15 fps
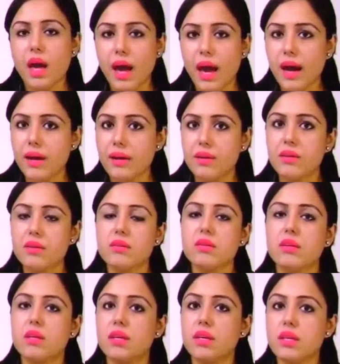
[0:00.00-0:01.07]
and
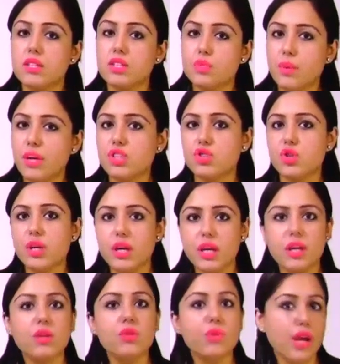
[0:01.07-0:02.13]
especially
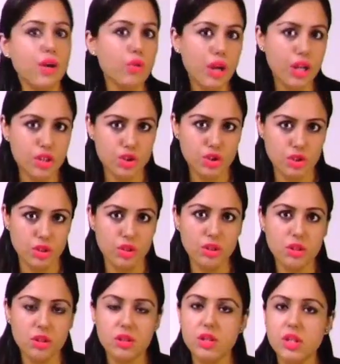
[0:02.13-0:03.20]
in
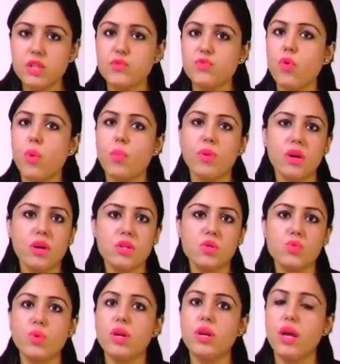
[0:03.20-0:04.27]
regulation. These formulas
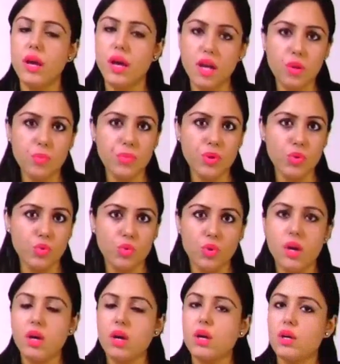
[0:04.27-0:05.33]
will help you
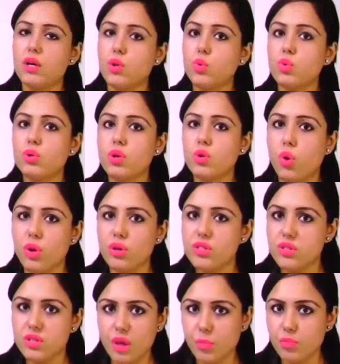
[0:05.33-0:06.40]
do the
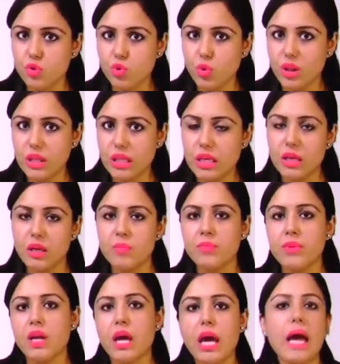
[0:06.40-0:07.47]
conceptual thing
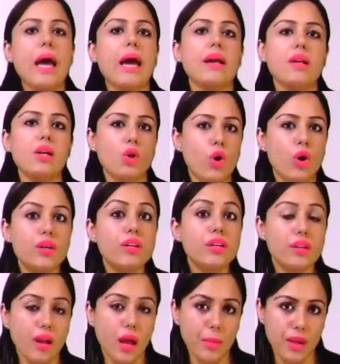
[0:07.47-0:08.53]
and not
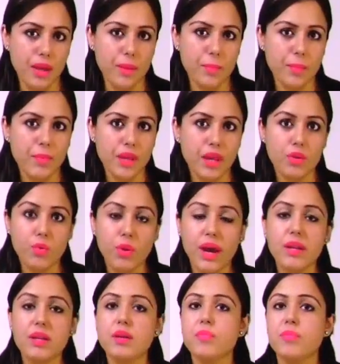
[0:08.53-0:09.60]
cramming,
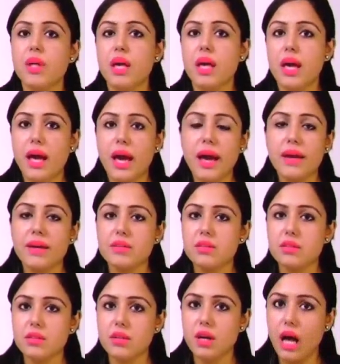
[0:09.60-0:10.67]
right? And
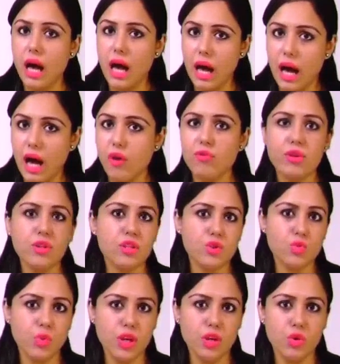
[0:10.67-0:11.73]
after
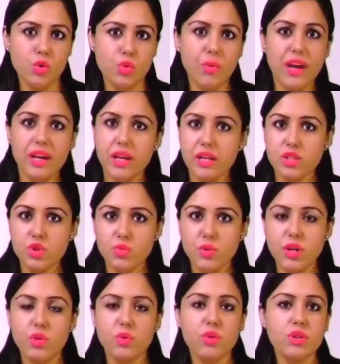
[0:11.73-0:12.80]
this video, my next
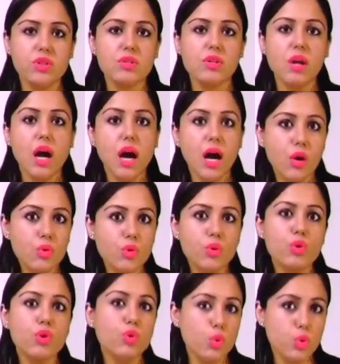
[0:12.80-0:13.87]
video is how
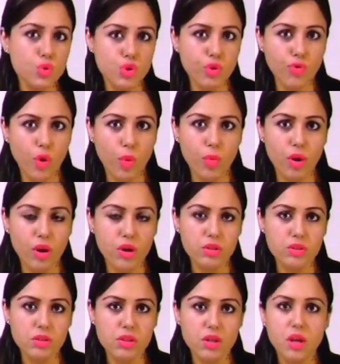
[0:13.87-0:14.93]
to use the
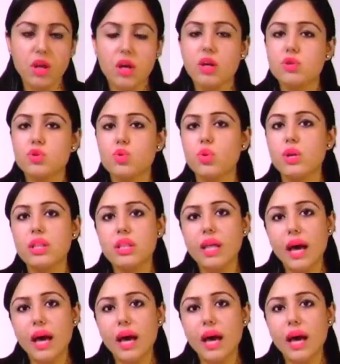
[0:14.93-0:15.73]
formulas. So in